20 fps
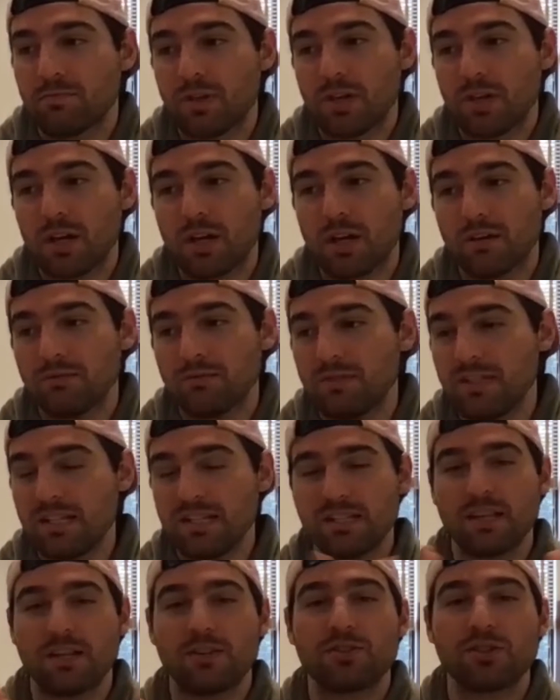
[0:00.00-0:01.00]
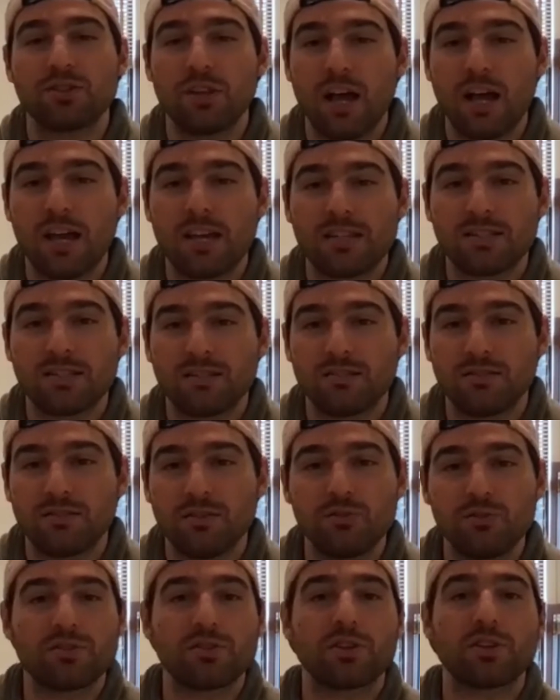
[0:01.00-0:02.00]
a decentralized
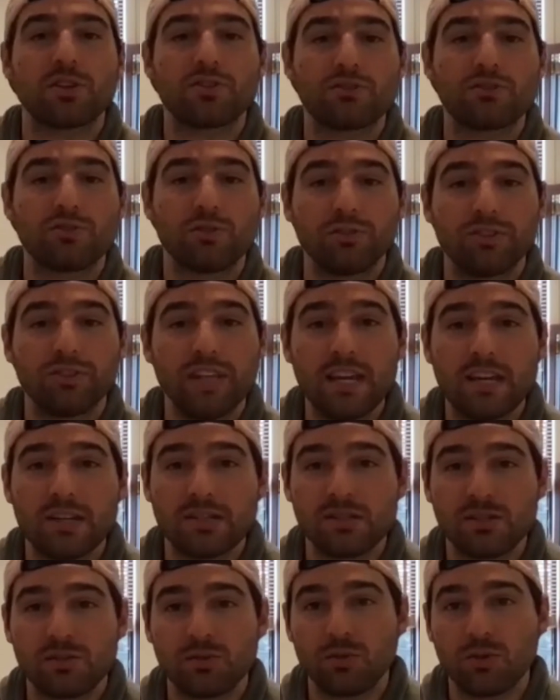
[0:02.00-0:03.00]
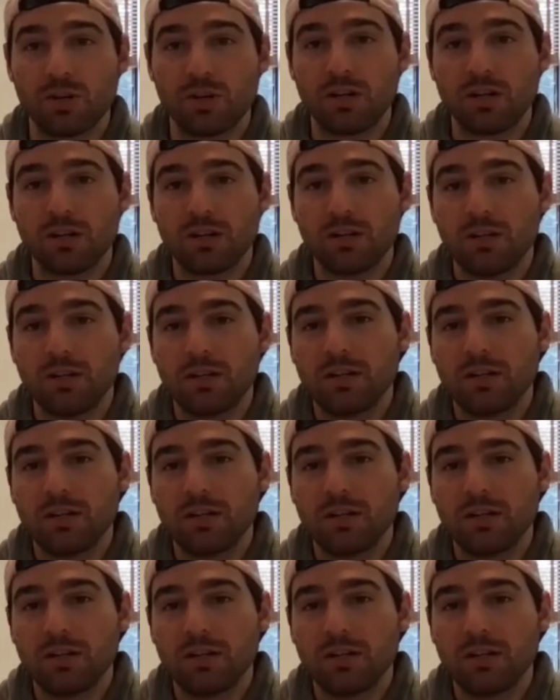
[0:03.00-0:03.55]
user-controlled data store